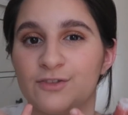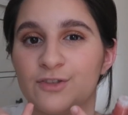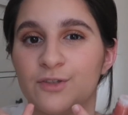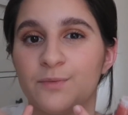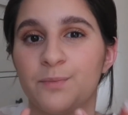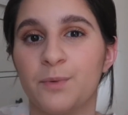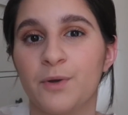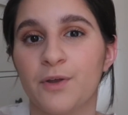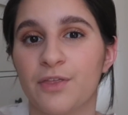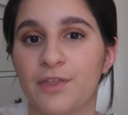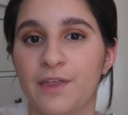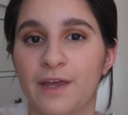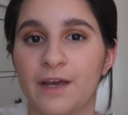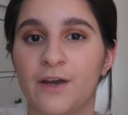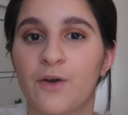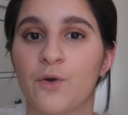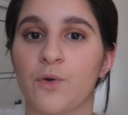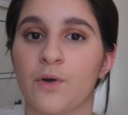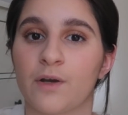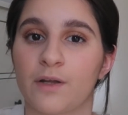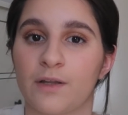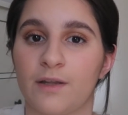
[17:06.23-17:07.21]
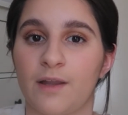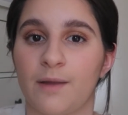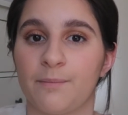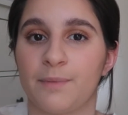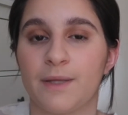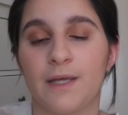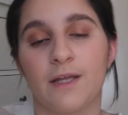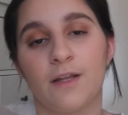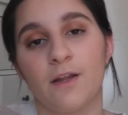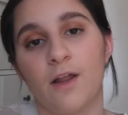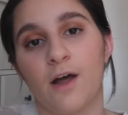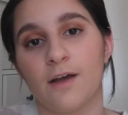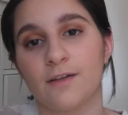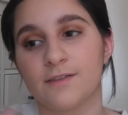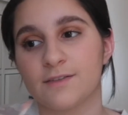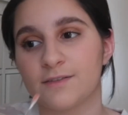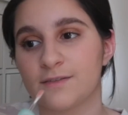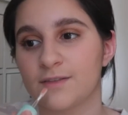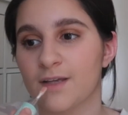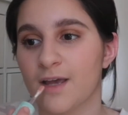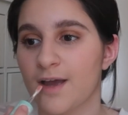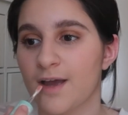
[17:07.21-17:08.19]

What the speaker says: super thick or clumpy gloss.